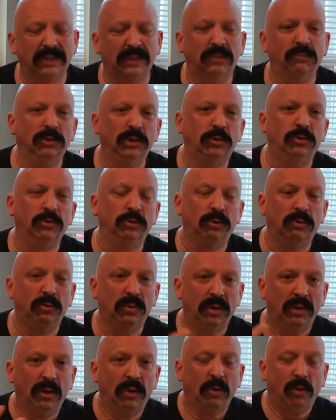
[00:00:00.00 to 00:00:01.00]
And we do
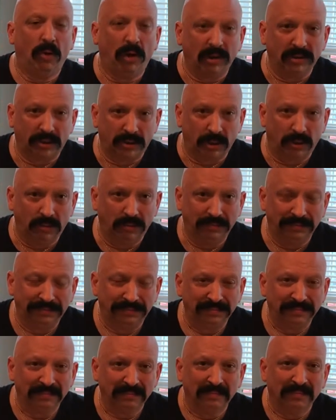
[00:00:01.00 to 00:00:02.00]
also
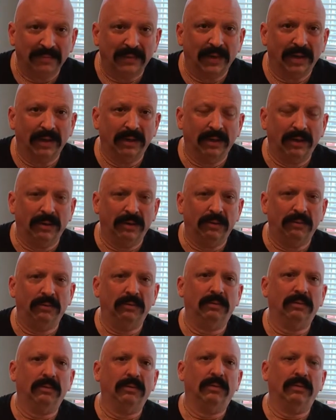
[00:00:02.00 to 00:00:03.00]

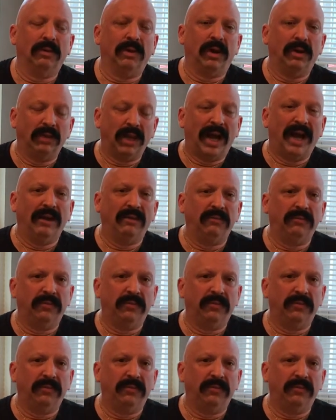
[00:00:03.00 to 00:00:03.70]
a live